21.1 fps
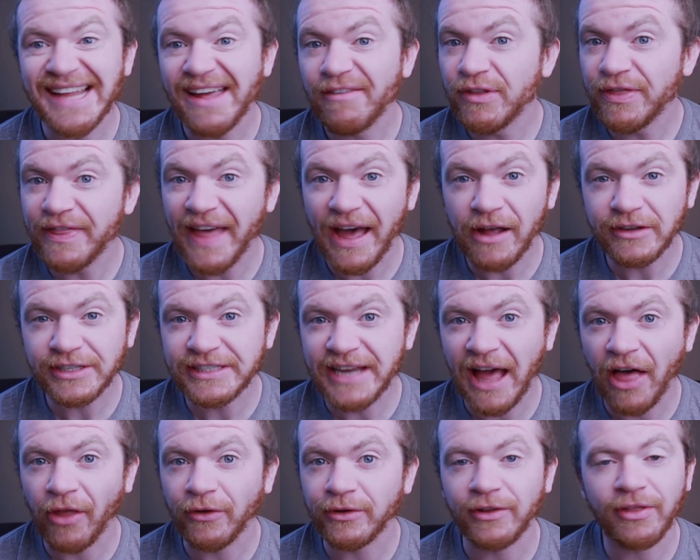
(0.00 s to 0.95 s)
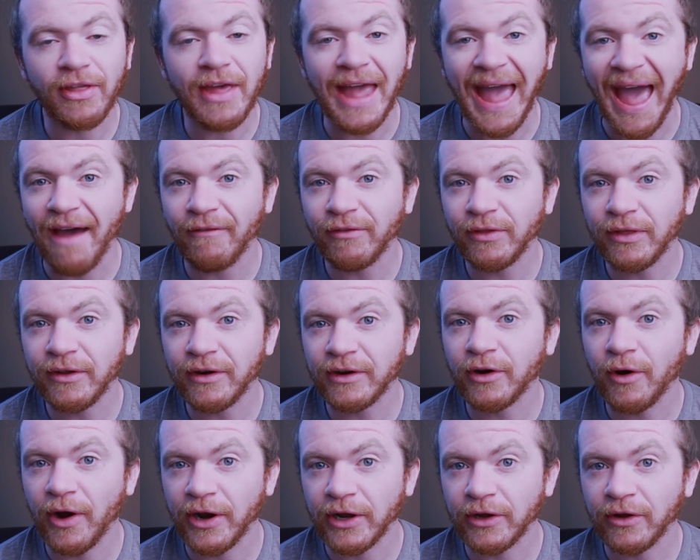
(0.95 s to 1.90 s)
$7,000 that they have in their
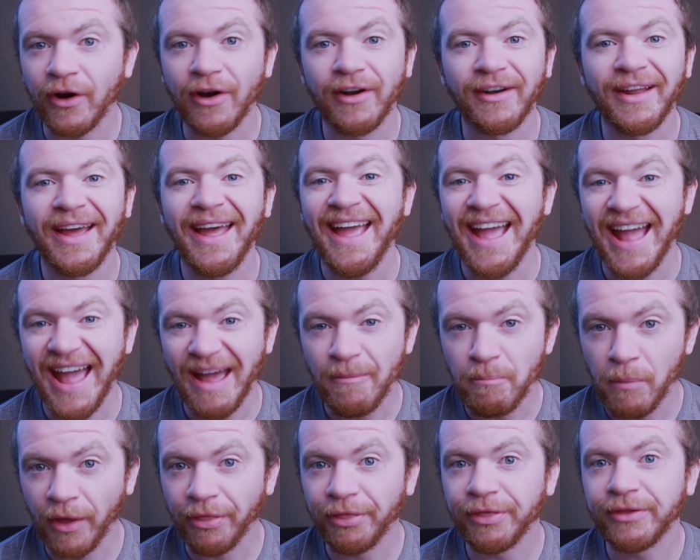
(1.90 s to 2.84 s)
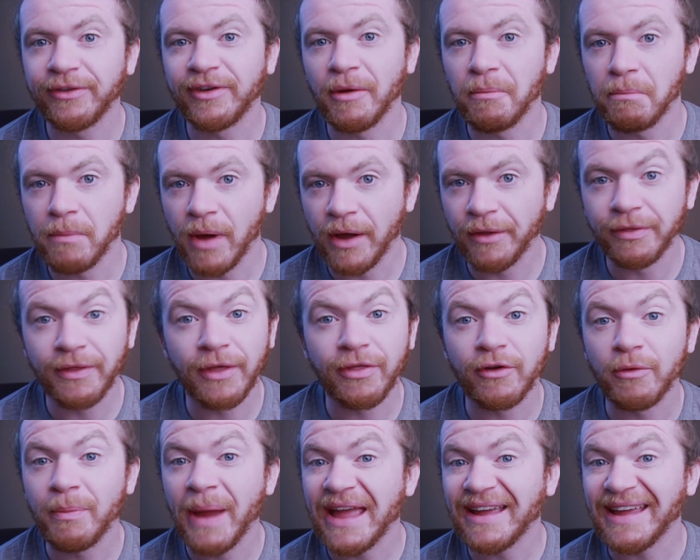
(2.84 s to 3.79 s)
credit card month to month that
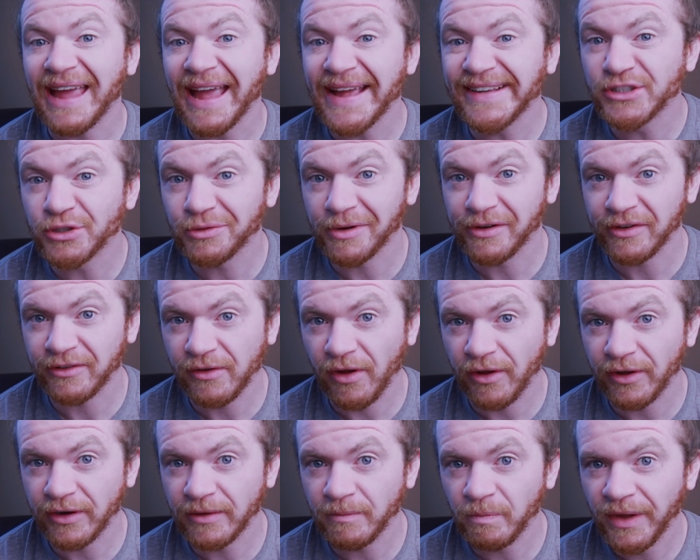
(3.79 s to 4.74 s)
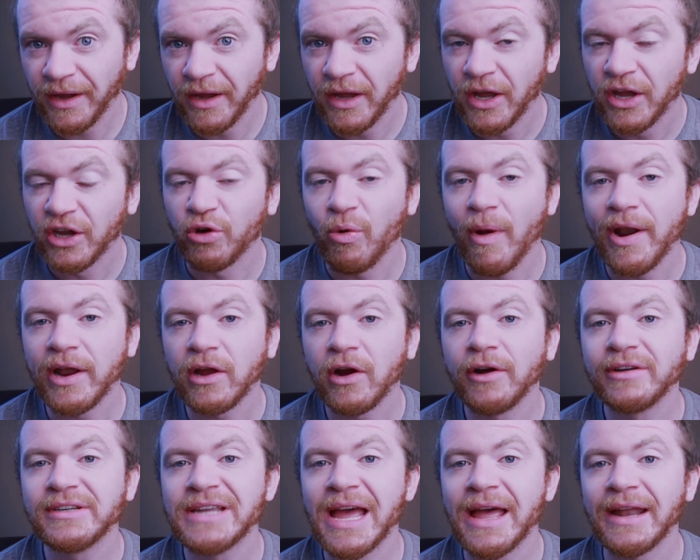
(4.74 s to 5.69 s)
they're paying interest on. Credit
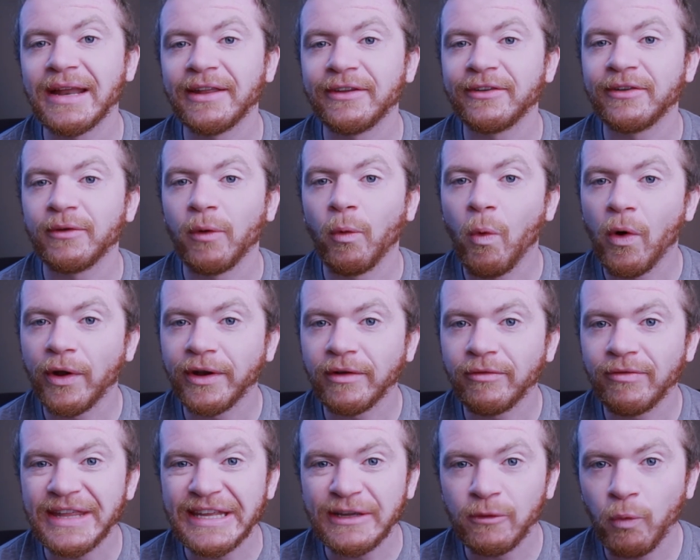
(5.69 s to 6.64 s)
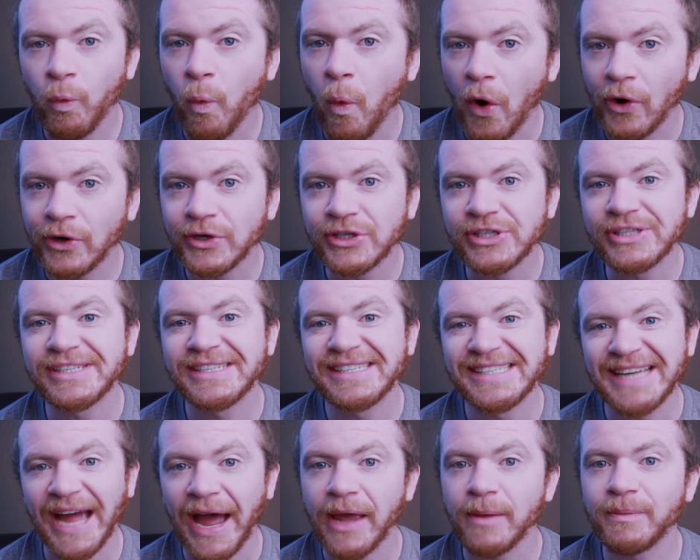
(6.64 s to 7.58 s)
card debt is one of the
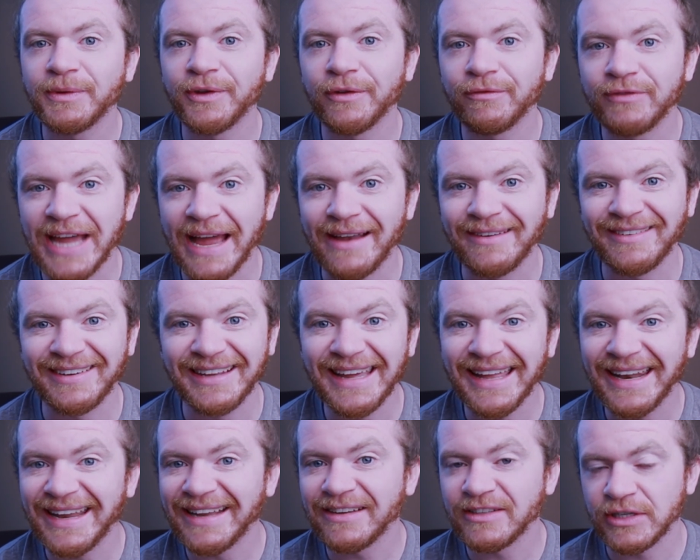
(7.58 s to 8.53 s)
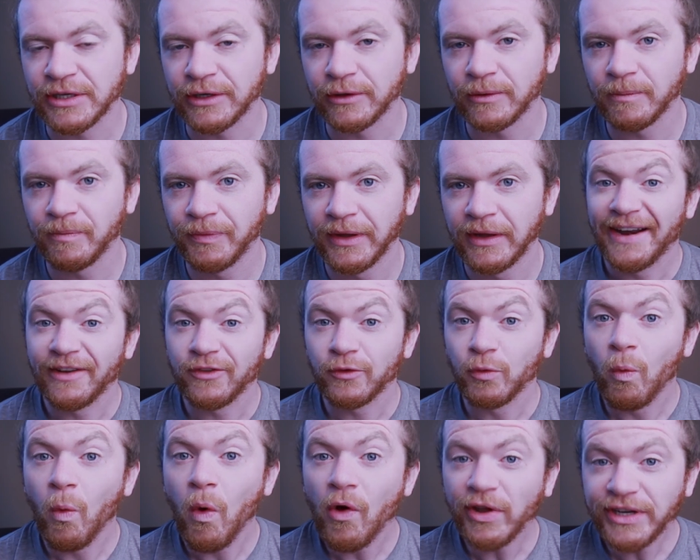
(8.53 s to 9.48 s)
worst types of debt to get into. And
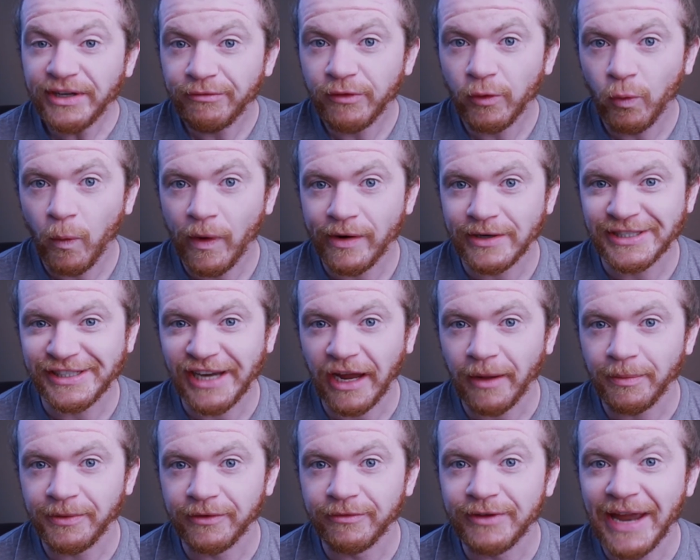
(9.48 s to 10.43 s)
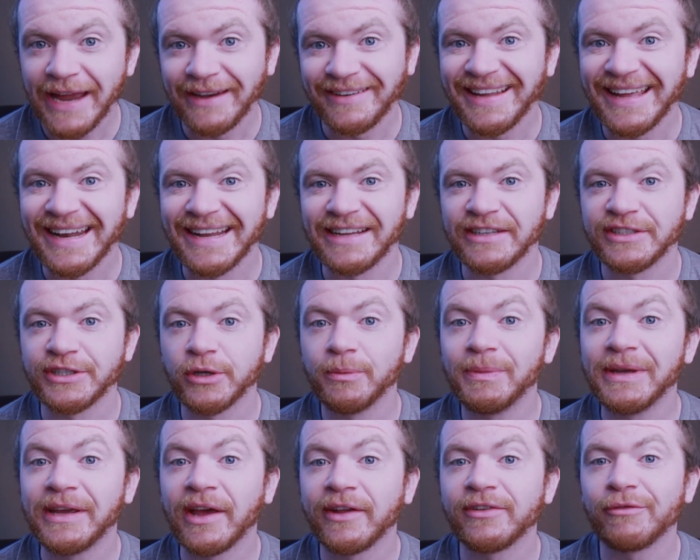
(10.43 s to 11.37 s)
it's one of the worst types of debt to get into
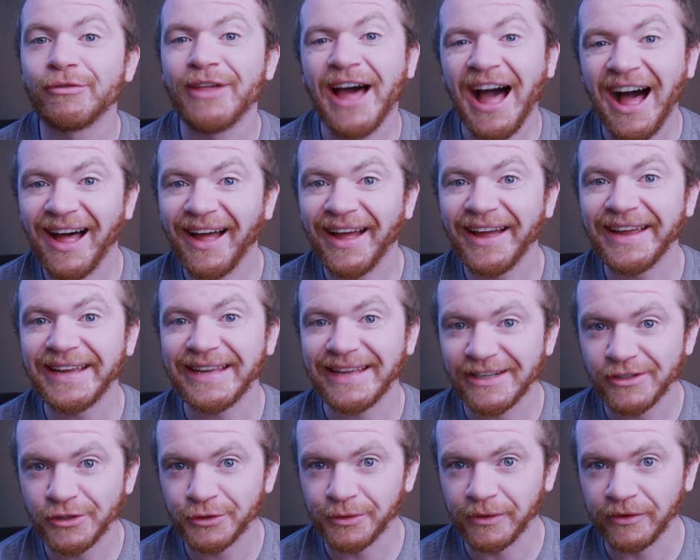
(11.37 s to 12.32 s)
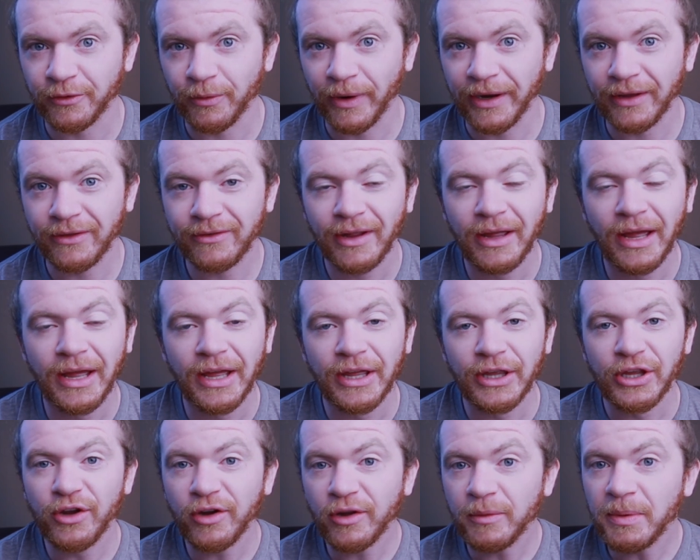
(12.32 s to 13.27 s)
because of the high interest rates.
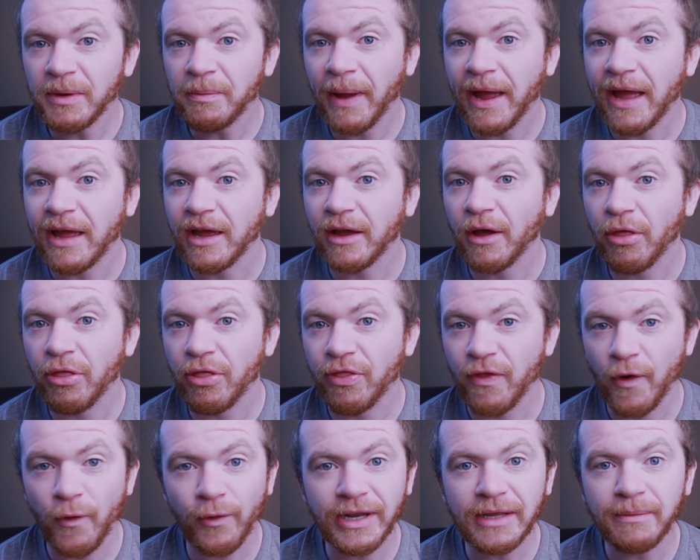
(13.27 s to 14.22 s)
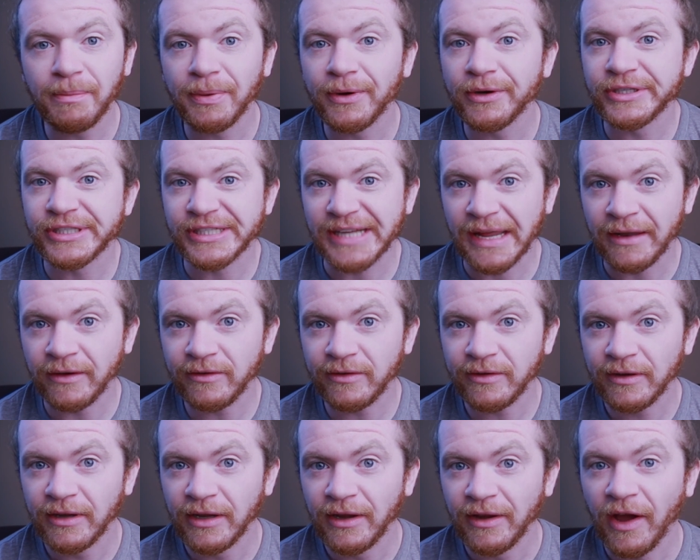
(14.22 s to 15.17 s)
You could be paying
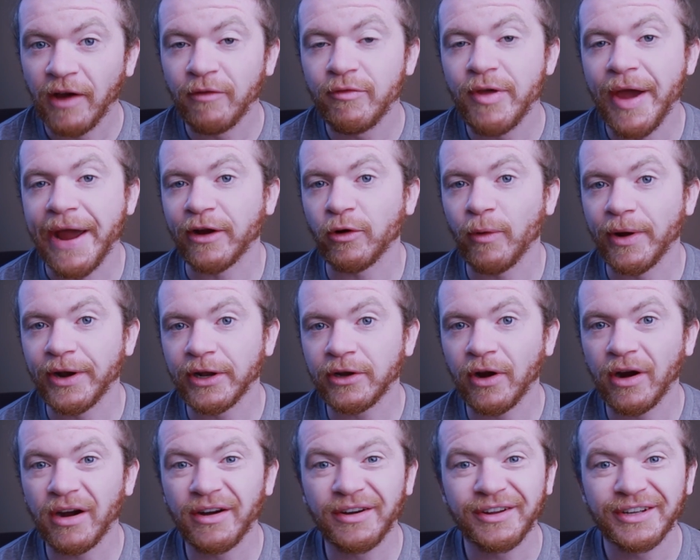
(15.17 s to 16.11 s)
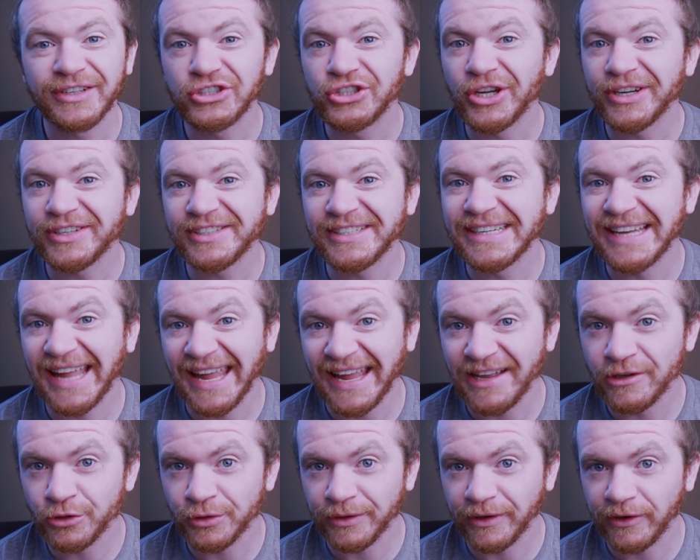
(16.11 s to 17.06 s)
30% of that credit card just in
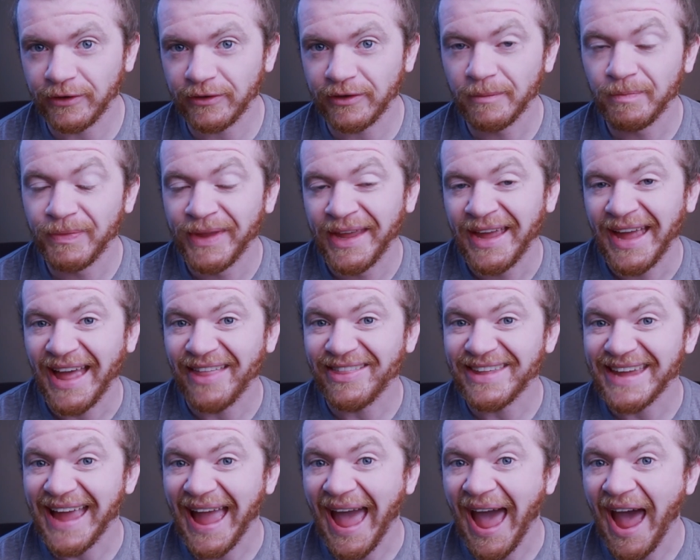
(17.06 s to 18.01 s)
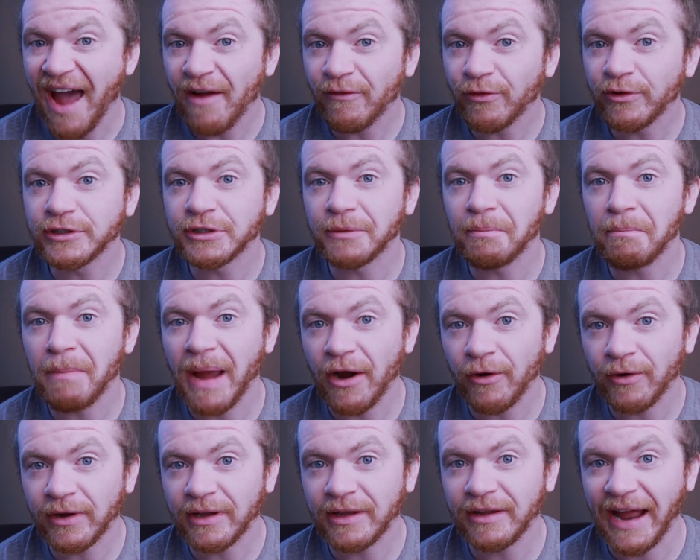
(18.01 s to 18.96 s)
interest. And the average
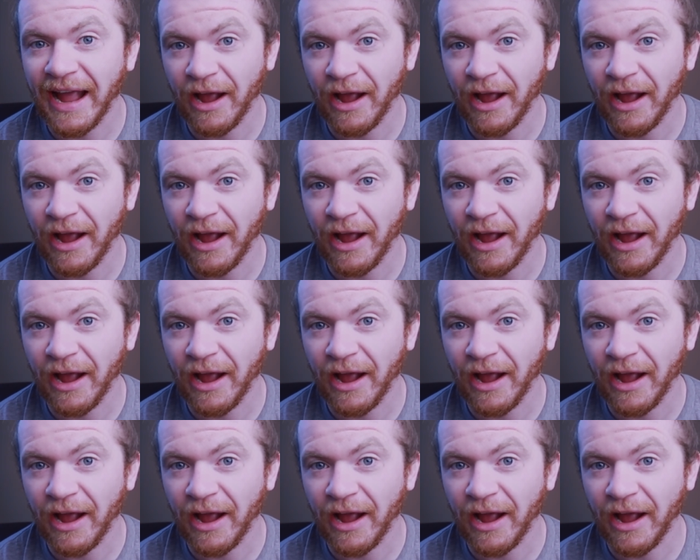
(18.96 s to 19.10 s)
American